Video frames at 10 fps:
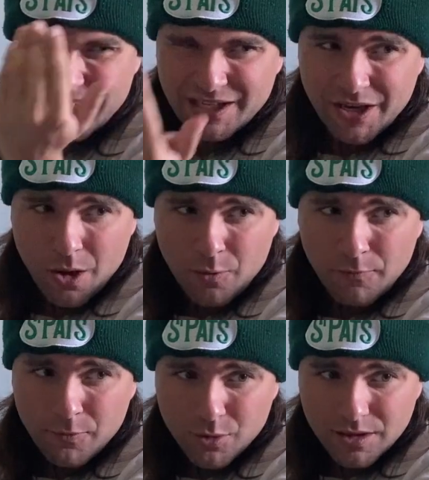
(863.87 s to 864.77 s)
to go
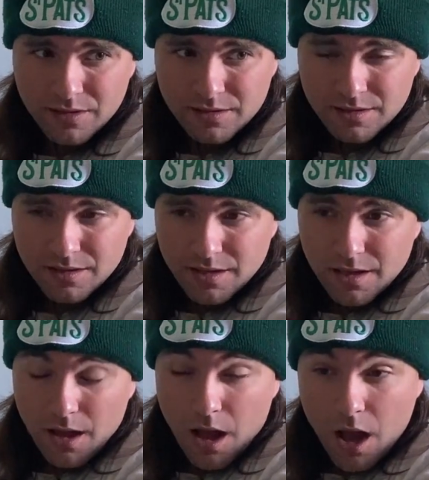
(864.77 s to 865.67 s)
for.
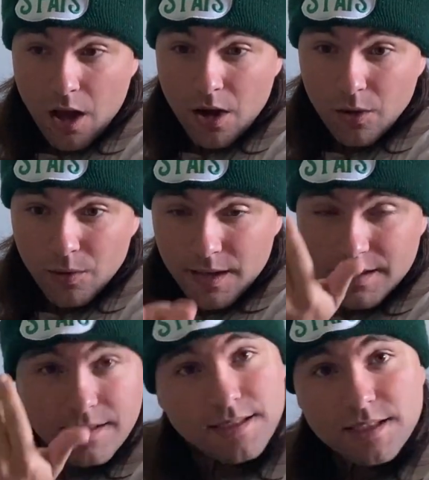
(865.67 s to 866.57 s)
Oh,
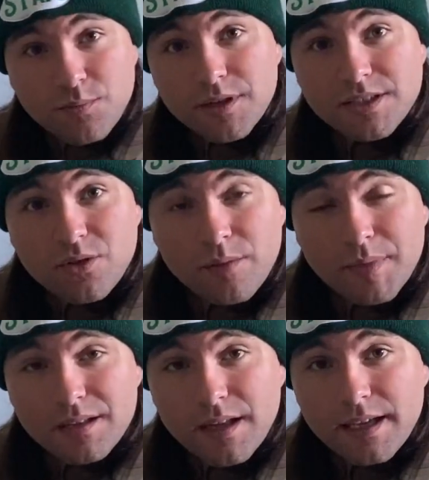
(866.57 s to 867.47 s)
this is what it's going
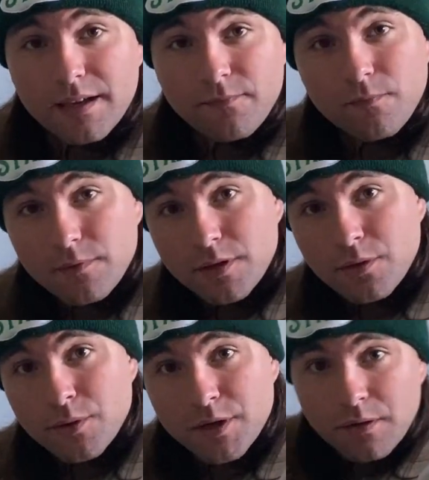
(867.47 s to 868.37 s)
to be like if
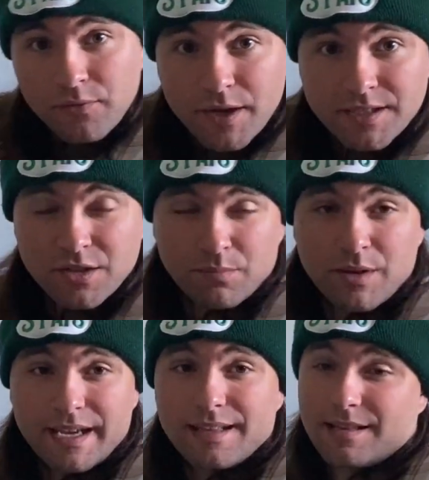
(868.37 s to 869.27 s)
you and your friends are
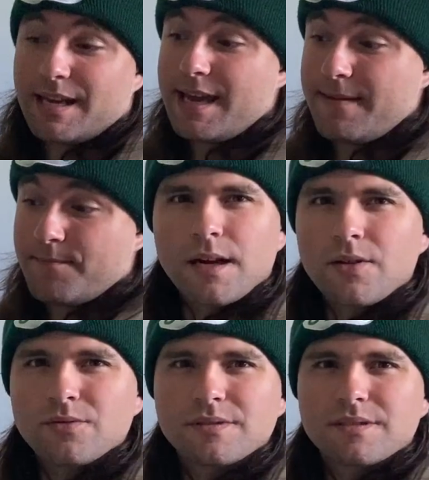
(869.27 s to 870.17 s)
playing the game.
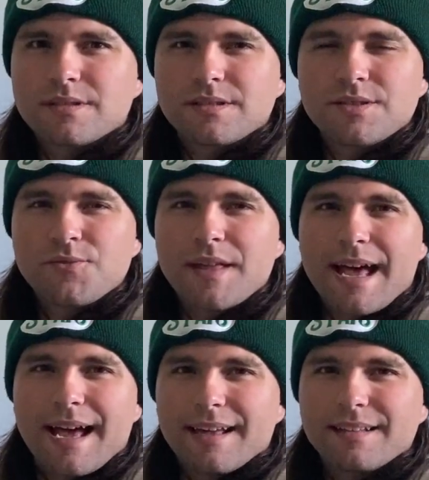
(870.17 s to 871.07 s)
Don't do
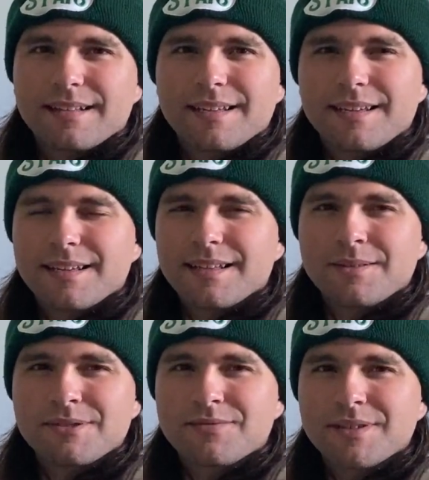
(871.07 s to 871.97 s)
that.
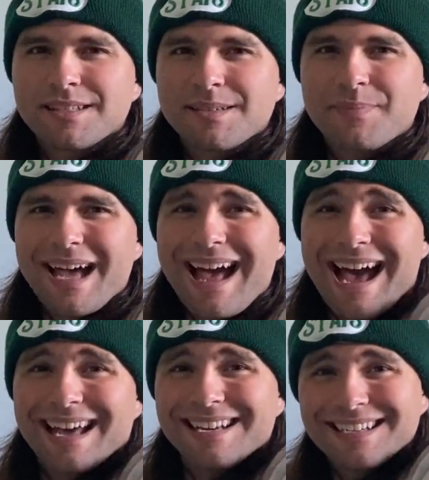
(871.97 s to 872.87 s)
It was really bad.